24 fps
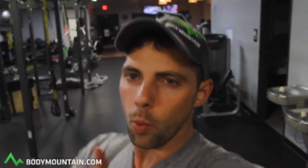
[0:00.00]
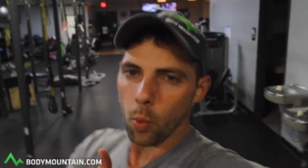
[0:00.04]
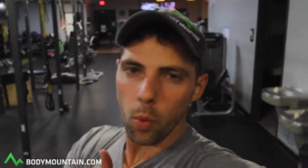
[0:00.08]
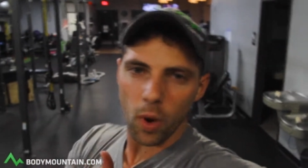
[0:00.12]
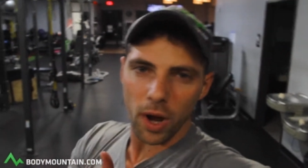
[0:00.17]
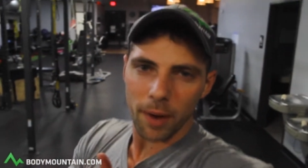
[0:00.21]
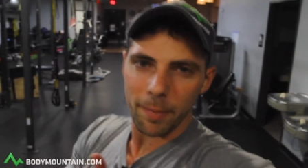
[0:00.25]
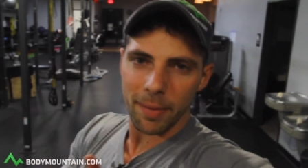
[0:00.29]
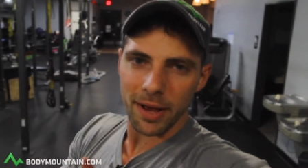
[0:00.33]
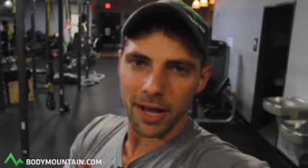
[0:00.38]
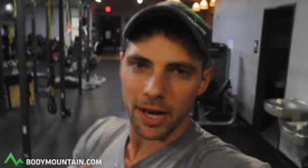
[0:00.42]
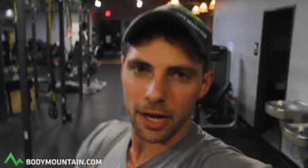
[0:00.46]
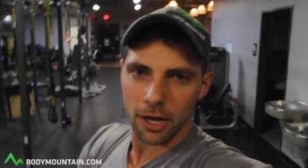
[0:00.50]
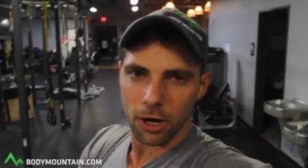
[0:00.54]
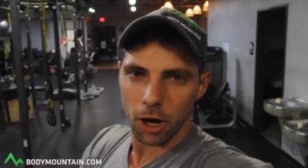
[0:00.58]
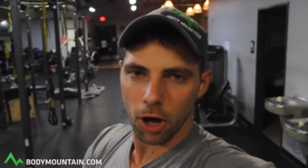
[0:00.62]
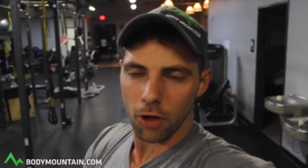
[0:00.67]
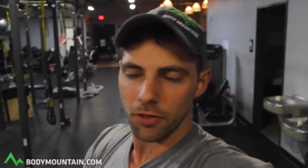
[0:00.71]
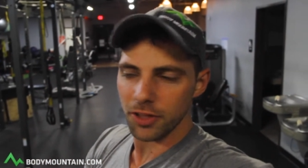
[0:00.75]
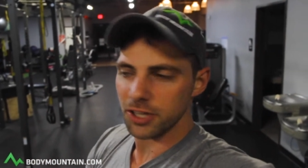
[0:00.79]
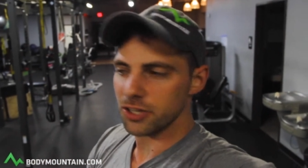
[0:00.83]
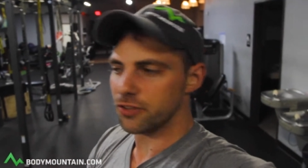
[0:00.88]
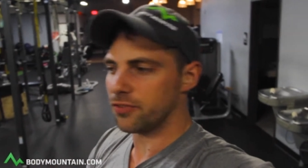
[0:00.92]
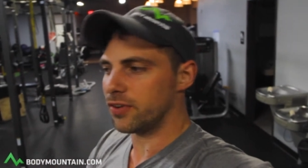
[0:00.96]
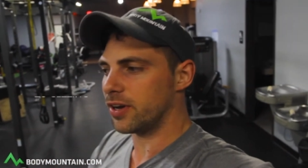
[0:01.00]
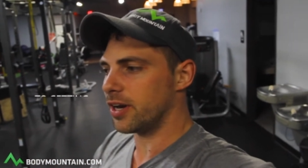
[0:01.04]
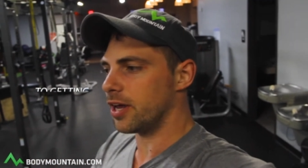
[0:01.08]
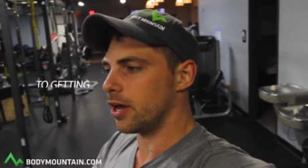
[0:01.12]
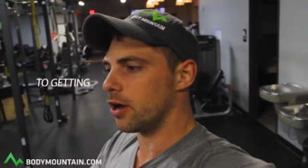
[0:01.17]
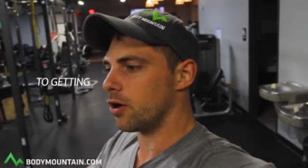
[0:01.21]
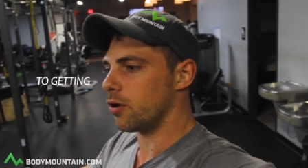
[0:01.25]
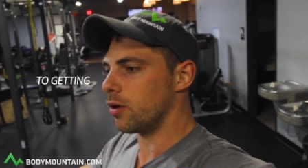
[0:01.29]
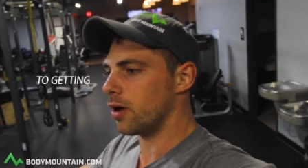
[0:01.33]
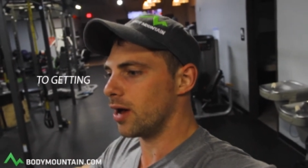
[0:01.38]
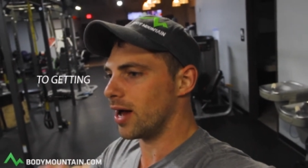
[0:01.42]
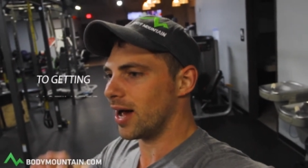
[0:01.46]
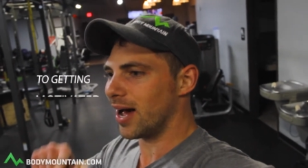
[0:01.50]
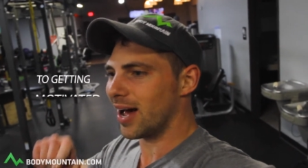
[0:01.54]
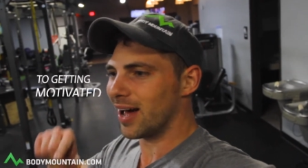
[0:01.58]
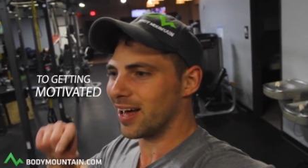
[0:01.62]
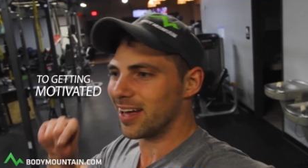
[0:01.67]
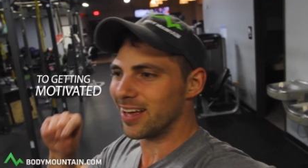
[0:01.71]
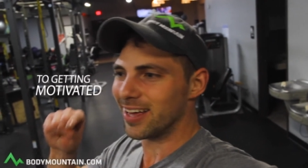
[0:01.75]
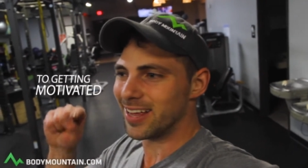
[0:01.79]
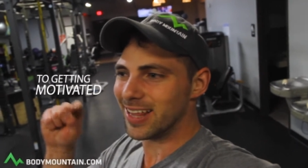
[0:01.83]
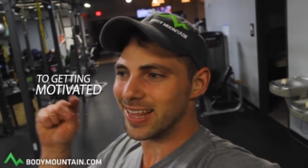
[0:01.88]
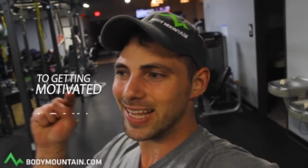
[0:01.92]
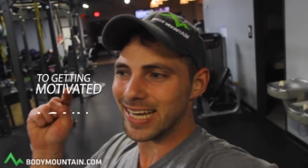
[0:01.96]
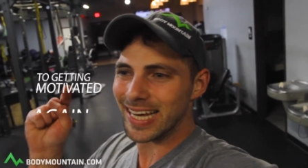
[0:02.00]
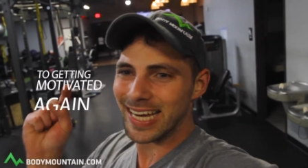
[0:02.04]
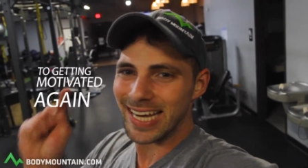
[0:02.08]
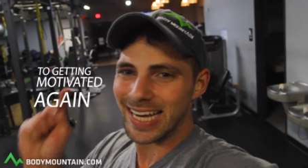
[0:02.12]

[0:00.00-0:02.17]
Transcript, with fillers: What am I gonna call this video? The